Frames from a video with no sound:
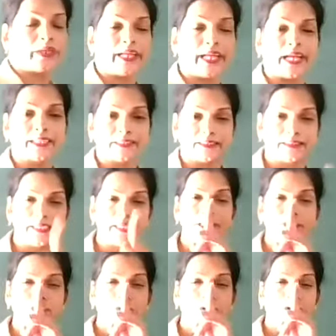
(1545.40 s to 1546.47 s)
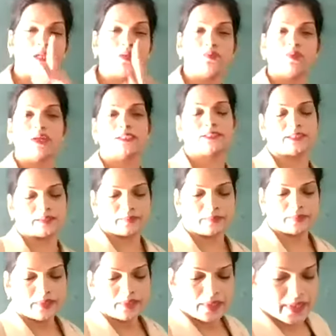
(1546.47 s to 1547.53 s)
reaction there is only one step.
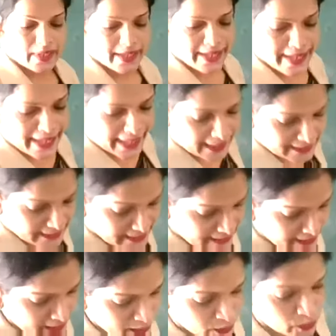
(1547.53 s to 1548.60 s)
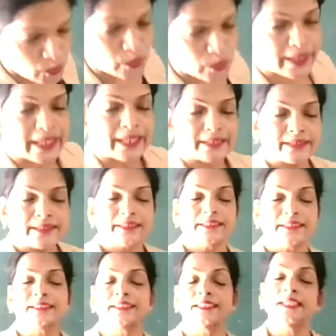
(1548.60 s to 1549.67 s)
SN2 reaction is
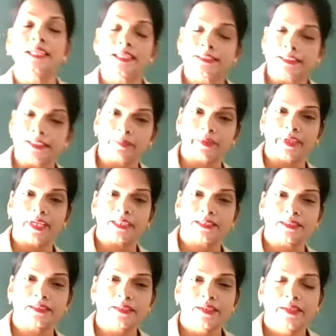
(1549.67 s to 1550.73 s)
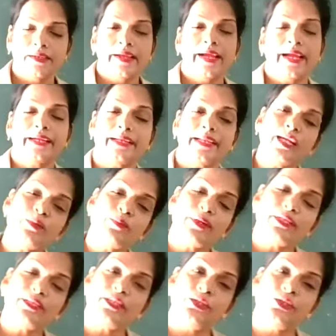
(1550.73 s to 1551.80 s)
a single step reaction attacked
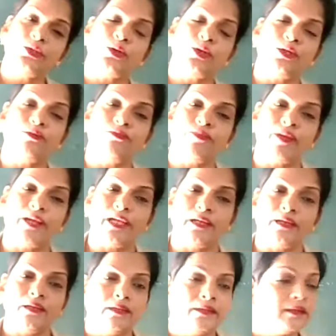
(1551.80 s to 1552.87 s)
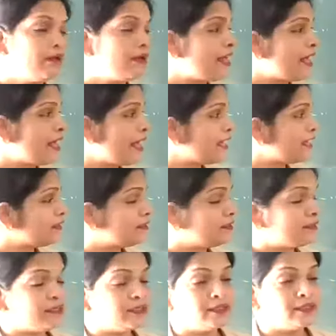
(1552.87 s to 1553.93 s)
by the nucleophile and
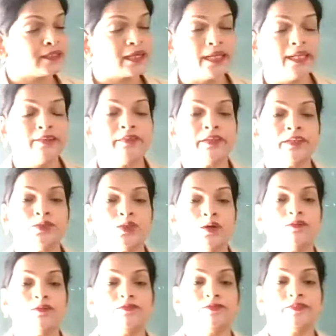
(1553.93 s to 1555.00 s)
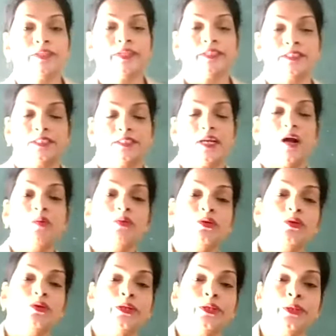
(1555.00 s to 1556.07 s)
the cleavage of that
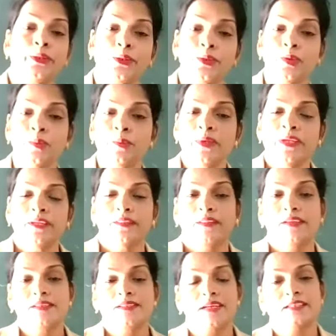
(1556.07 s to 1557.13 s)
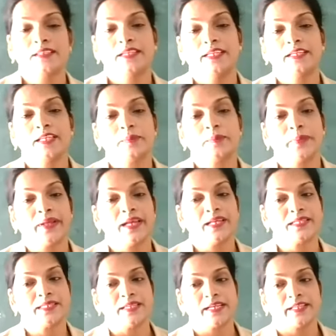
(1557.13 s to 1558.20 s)
outgoing group These are taking
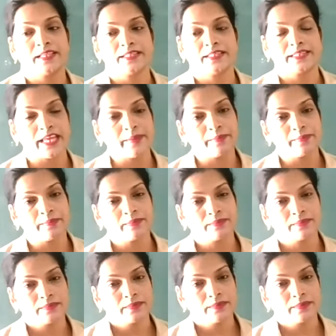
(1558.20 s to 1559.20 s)
place at the same